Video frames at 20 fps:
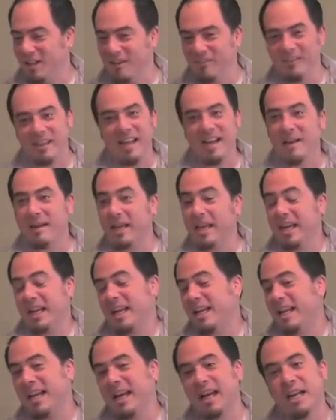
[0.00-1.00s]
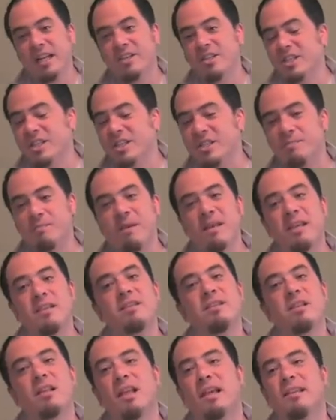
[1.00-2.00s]
that, and it just
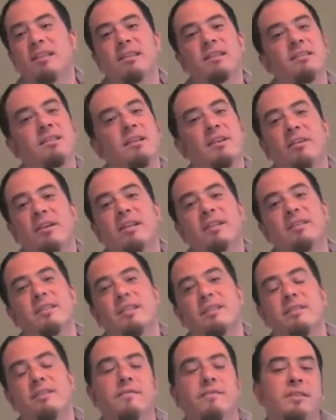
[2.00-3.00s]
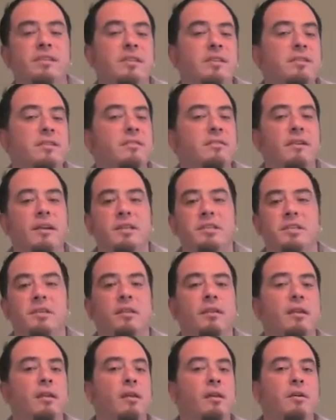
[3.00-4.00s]
speaks to the seriousness of the
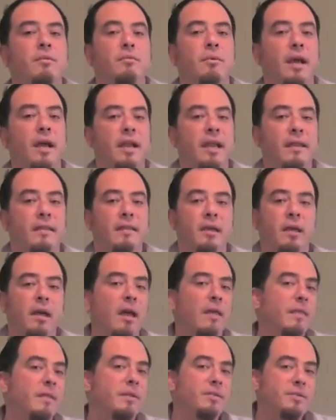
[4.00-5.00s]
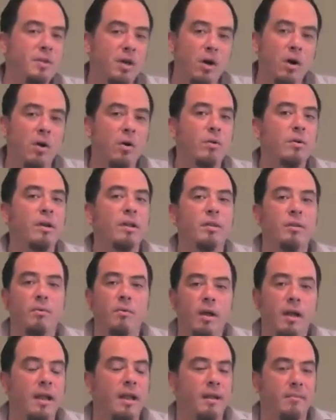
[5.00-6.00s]
situation, right? And the tone and the
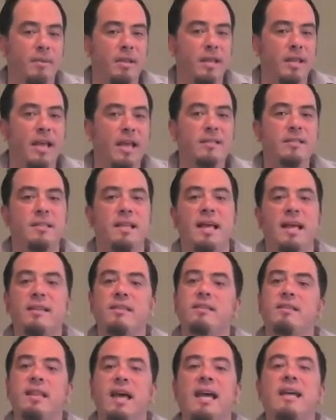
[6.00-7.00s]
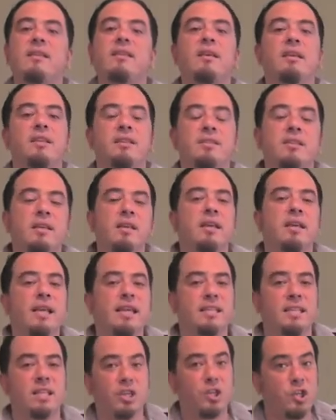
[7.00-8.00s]
whatnot. I mean that is
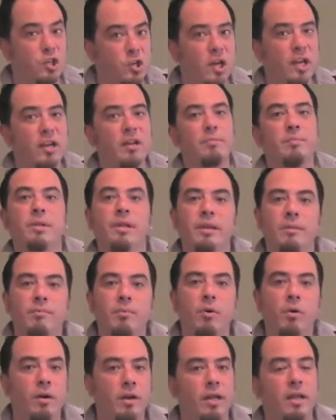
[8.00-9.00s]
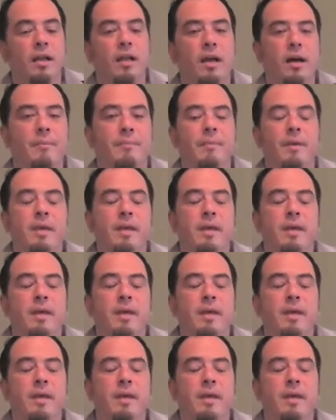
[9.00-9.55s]
incredibly important. And